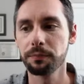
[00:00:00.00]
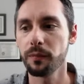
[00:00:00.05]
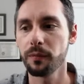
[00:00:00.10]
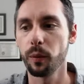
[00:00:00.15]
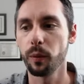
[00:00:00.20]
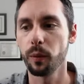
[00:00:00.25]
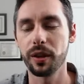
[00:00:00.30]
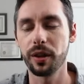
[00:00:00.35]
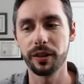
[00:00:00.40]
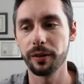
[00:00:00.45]

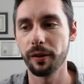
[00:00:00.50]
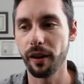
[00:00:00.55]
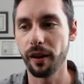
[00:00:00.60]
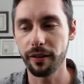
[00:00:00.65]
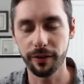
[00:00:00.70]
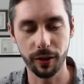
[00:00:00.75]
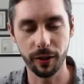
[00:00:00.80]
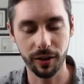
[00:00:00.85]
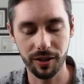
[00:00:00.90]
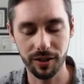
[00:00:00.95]
whether you are
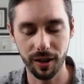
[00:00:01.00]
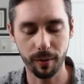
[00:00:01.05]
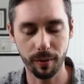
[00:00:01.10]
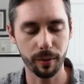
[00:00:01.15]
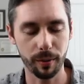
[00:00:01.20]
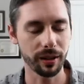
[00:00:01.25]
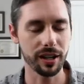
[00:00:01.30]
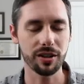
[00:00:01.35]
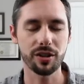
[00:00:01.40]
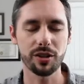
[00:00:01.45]
focused on
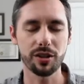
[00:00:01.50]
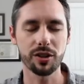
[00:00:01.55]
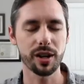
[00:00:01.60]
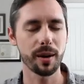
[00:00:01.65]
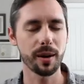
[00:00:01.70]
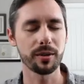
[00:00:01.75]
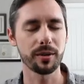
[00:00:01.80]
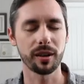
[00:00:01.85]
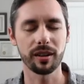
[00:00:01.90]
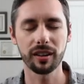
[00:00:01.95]

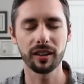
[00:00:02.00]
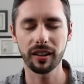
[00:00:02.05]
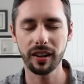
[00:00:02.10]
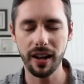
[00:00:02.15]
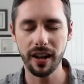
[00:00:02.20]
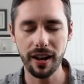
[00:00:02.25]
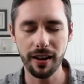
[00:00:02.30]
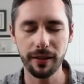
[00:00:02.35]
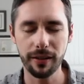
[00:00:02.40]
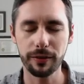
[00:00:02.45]
relationships or
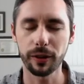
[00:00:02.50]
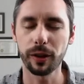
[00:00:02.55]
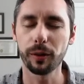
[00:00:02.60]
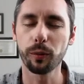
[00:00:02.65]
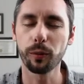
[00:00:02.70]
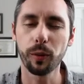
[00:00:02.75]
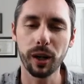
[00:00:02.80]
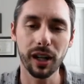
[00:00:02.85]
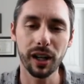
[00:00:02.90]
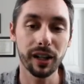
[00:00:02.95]
love or
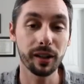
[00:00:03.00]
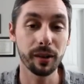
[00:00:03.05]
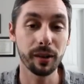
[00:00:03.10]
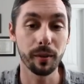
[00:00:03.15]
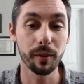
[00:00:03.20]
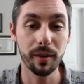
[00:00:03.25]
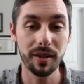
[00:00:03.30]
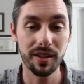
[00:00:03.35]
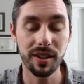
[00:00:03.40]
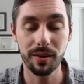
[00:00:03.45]
work or
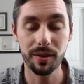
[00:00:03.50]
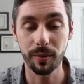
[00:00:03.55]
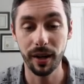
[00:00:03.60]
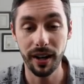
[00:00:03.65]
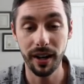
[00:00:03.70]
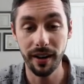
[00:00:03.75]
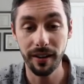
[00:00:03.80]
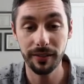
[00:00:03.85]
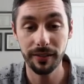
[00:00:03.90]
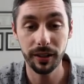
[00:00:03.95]
business, what
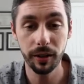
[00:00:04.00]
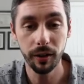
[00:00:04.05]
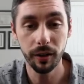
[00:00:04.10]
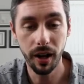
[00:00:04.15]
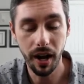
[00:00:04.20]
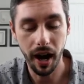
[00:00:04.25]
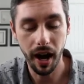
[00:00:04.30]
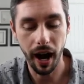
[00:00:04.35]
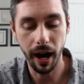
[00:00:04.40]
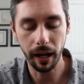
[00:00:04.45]
have you.
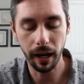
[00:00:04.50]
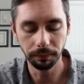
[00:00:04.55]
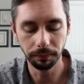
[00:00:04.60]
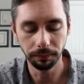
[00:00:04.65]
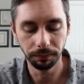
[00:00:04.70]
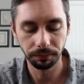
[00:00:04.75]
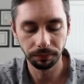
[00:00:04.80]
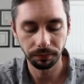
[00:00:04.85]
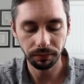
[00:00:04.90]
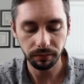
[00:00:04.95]

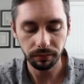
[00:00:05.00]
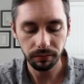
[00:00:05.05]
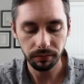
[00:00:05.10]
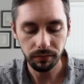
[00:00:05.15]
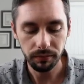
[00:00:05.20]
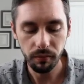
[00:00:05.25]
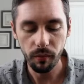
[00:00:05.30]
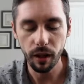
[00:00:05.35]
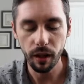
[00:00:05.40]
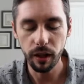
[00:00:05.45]

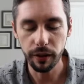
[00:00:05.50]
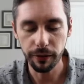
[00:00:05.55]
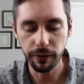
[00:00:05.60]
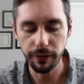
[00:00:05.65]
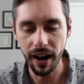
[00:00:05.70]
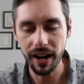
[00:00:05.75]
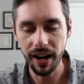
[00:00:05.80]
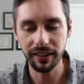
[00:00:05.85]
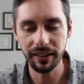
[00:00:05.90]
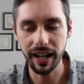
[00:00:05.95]
You're
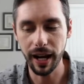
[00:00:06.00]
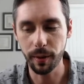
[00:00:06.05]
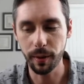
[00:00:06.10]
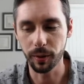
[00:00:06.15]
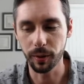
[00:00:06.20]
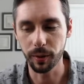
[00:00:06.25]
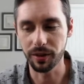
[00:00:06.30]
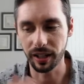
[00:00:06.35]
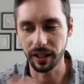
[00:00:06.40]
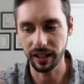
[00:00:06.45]
finally
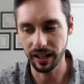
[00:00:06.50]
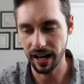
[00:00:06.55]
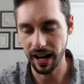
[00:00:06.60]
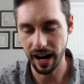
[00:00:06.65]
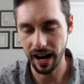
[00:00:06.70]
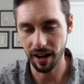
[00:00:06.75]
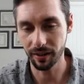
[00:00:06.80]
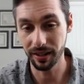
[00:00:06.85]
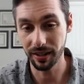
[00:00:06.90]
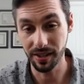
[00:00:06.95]
able to cut
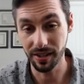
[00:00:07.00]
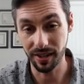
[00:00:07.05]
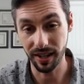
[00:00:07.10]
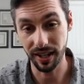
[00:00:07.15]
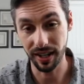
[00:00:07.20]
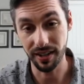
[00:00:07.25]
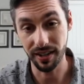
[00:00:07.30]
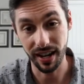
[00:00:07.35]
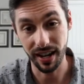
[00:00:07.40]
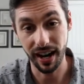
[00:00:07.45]
out these
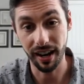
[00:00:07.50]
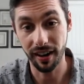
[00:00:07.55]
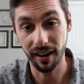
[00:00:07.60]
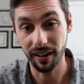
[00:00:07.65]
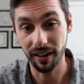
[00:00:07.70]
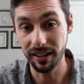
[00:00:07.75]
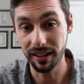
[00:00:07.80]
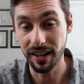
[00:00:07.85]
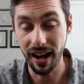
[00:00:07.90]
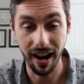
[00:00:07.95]
things that are
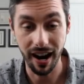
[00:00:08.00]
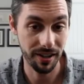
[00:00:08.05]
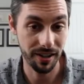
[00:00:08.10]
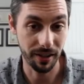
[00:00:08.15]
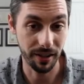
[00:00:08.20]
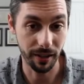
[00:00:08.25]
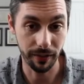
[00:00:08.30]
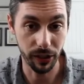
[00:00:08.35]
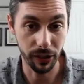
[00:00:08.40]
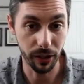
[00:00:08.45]
not
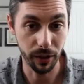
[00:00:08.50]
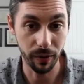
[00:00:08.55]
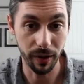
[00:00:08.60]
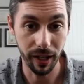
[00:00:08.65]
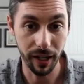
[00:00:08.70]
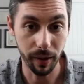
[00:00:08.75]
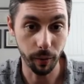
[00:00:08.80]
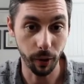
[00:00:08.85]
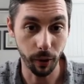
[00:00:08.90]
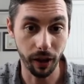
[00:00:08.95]
serving you
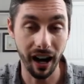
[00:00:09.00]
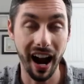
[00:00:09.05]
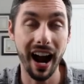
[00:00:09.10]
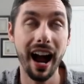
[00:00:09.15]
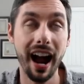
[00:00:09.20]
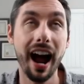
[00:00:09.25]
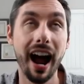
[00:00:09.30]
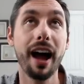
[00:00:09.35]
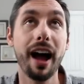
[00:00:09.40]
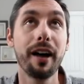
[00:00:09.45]
anymore. I
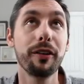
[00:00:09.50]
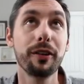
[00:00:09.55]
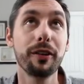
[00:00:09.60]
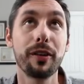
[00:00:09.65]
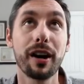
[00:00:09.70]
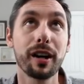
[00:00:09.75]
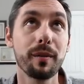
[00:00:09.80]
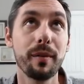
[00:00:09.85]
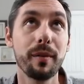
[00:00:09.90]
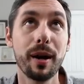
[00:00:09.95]
highly
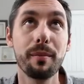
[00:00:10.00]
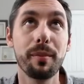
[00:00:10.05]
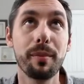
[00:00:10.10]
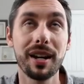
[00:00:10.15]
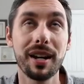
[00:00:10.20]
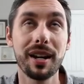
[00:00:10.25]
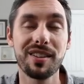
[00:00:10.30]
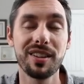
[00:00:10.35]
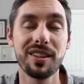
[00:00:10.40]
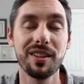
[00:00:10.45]
recommend,
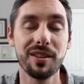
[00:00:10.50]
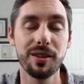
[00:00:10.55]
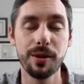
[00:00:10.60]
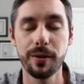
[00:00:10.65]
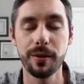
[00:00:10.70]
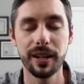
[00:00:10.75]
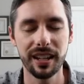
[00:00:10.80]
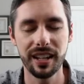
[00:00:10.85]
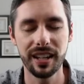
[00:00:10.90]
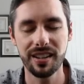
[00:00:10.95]
Pisces,
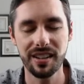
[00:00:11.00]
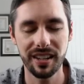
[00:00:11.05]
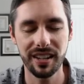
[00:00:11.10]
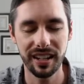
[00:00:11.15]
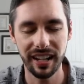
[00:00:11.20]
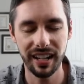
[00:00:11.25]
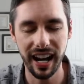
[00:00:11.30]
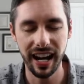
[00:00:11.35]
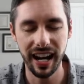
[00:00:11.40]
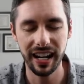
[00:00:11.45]
doing this
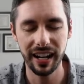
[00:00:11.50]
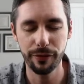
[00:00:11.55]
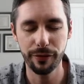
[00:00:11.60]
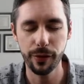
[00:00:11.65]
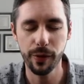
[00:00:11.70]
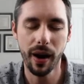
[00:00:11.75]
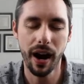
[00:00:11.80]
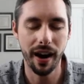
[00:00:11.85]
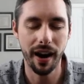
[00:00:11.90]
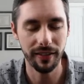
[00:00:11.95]
today if you
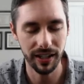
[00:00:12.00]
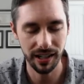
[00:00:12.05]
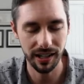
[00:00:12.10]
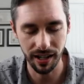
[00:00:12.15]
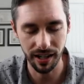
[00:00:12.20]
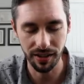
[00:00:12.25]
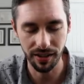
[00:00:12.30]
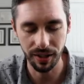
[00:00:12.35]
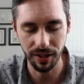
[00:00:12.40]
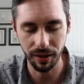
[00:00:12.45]
haven't
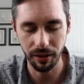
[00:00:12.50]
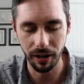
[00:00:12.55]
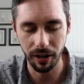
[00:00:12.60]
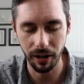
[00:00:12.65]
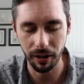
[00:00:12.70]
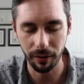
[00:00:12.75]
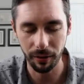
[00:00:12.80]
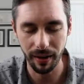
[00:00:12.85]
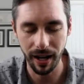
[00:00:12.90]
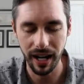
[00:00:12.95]
done so
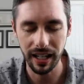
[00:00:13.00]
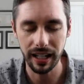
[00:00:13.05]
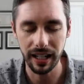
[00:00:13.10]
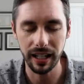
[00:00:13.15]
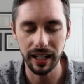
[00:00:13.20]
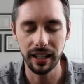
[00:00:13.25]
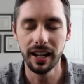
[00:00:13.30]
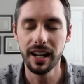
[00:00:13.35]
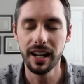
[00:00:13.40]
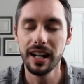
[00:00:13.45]
already.
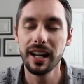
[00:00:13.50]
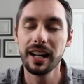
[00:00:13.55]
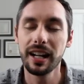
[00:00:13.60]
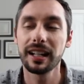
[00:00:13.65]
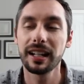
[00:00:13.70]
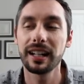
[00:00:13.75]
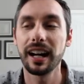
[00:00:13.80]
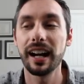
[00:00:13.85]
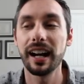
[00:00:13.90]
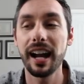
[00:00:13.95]

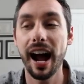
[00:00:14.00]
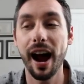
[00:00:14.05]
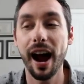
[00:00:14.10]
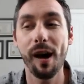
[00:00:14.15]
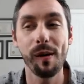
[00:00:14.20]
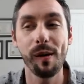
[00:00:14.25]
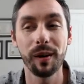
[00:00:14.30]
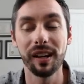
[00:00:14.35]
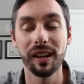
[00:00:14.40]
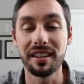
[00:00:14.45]
Cut out
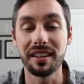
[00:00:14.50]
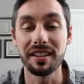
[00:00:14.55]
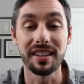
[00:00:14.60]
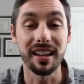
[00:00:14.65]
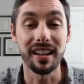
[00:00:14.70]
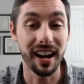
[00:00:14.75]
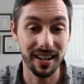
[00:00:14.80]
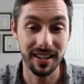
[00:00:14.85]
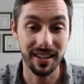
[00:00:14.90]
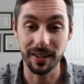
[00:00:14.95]
what is
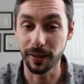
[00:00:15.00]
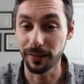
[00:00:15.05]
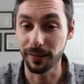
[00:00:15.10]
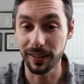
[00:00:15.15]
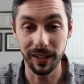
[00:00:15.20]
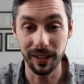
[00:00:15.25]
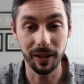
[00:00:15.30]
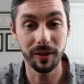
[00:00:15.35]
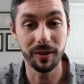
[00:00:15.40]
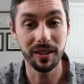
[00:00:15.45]
not serving
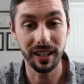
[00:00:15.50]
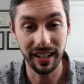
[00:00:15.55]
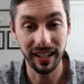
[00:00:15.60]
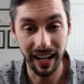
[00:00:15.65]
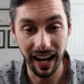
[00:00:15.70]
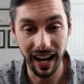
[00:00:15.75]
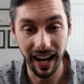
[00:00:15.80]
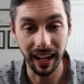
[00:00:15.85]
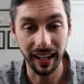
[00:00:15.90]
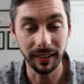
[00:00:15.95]
you
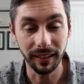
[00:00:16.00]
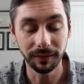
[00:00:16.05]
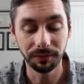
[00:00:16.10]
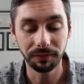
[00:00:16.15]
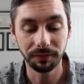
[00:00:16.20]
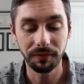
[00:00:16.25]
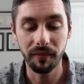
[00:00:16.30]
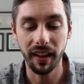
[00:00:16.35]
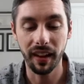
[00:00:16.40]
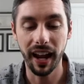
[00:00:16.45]
today
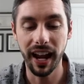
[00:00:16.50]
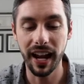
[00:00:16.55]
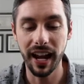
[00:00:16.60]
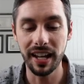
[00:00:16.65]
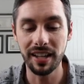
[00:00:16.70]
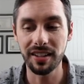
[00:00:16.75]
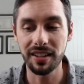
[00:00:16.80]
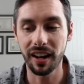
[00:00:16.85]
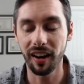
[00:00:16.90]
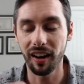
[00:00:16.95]

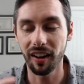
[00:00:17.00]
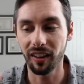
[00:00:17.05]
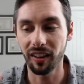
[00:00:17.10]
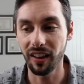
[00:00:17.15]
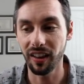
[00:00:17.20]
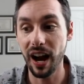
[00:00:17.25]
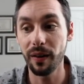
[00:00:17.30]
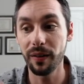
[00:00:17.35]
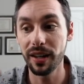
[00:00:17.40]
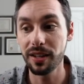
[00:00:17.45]
and
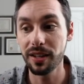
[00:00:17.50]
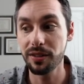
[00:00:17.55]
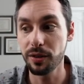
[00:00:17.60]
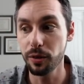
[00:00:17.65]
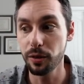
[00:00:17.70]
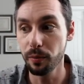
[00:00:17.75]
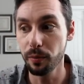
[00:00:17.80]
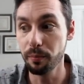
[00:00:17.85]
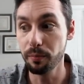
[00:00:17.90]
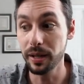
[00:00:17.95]
allow it
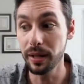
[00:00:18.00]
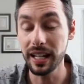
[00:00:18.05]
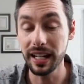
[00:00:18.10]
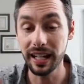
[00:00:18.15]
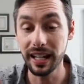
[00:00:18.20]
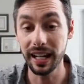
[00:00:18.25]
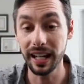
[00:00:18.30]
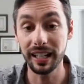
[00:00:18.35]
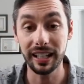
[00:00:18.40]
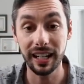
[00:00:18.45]
to be
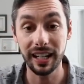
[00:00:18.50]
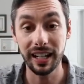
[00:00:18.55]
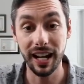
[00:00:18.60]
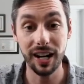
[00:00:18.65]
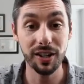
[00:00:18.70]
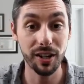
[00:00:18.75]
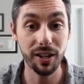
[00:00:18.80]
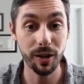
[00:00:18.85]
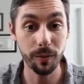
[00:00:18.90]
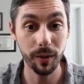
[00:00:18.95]
in
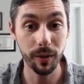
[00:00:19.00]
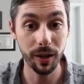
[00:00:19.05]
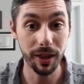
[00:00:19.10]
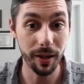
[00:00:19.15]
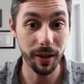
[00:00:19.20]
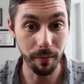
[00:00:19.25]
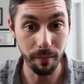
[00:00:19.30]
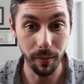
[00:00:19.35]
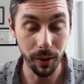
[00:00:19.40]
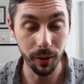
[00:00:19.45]
connection with the
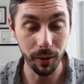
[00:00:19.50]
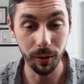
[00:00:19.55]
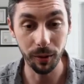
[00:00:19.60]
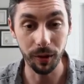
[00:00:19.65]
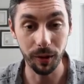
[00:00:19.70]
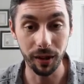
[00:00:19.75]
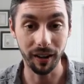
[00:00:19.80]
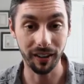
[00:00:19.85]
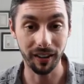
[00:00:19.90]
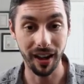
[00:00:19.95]

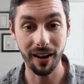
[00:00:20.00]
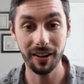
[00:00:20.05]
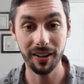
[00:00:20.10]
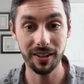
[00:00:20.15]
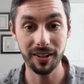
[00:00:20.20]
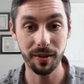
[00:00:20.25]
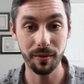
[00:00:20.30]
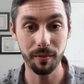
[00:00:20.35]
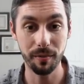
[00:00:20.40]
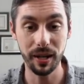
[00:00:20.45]
moon. Allow it
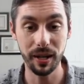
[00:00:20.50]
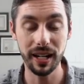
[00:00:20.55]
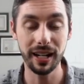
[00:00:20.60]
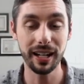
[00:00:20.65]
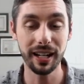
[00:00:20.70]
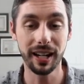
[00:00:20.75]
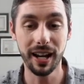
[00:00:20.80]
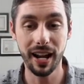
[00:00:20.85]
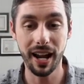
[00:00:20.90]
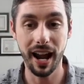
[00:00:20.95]
to be
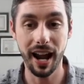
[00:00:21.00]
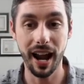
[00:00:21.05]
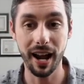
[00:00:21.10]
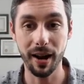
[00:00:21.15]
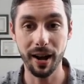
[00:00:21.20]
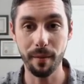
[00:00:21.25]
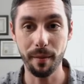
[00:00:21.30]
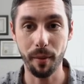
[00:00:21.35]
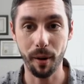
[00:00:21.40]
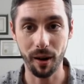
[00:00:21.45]

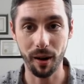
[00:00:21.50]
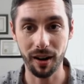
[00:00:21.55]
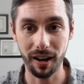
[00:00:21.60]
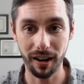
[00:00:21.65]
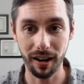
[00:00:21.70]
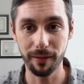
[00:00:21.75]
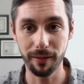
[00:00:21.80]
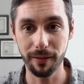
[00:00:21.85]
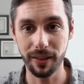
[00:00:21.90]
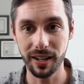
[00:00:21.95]
part
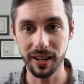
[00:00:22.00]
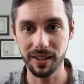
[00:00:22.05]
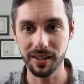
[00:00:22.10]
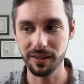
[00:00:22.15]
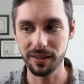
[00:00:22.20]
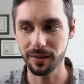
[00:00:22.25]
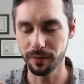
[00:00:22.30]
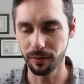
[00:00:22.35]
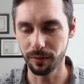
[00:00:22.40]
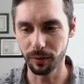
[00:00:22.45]
of
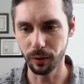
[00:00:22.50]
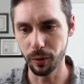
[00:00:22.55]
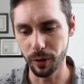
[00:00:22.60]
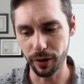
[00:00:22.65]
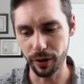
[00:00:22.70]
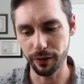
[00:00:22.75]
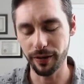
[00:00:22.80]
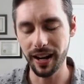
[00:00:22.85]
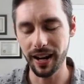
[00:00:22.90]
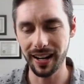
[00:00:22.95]
this lunar
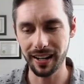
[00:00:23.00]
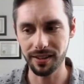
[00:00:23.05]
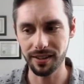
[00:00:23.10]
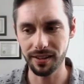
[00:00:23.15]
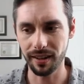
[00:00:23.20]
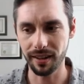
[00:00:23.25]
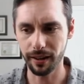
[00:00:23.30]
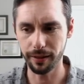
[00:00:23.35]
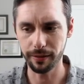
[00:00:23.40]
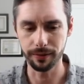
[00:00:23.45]
phase
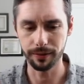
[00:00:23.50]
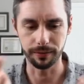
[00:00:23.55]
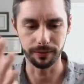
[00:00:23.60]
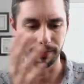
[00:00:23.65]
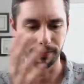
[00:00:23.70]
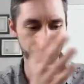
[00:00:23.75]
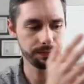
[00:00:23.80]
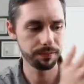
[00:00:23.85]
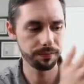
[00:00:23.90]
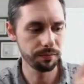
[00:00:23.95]
of
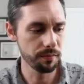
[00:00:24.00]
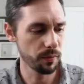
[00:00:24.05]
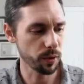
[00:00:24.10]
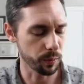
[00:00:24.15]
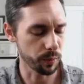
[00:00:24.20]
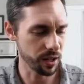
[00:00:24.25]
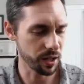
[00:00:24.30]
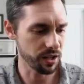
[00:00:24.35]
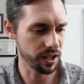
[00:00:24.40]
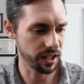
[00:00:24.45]

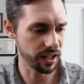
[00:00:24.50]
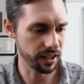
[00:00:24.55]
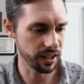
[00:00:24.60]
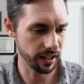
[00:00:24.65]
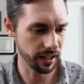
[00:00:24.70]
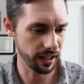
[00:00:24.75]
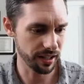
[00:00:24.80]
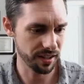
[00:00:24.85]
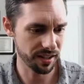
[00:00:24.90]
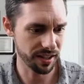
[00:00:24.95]
reaching
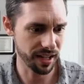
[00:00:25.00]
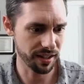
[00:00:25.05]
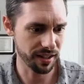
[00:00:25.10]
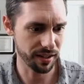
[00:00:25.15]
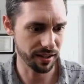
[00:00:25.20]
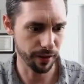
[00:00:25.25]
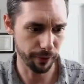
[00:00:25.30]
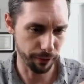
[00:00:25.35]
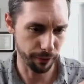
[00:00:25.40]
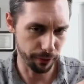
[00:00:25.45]
the sense
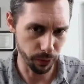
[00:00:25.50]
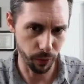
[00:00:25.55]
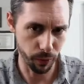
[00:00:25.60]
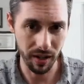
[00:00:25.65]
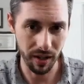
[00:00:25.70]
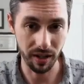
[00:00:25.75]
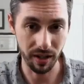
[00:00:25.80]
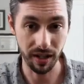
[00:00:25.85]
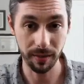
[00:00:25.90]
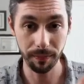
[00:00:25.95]
of
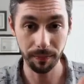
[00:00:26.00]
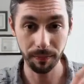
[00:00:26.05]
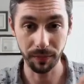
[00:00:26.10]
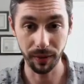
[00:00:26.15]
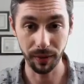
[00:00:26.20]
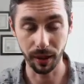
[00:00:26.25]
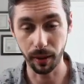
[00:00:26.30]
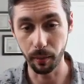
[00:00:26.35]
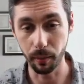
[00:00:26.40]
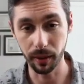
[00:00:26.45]
fruition, the
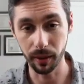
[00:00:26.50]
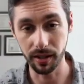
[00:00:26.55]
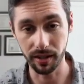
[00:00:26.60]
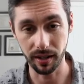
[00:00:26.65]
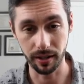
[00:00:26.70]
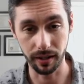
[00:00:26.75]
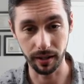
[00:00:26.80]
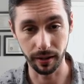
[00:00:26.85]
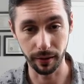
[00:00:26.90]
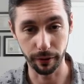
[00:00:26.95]
complete
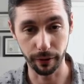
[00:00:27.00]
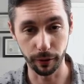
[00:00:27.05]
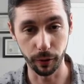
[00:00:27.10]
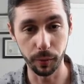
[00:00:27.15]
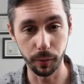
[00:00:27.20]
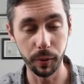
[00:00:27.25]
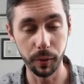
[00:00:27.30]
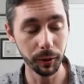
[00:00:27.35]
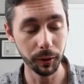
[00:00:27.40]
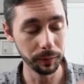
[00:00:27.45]
sense of the full
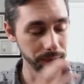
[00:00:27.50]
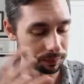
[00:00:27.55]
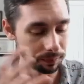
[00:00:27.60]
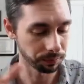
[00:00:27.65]
moon,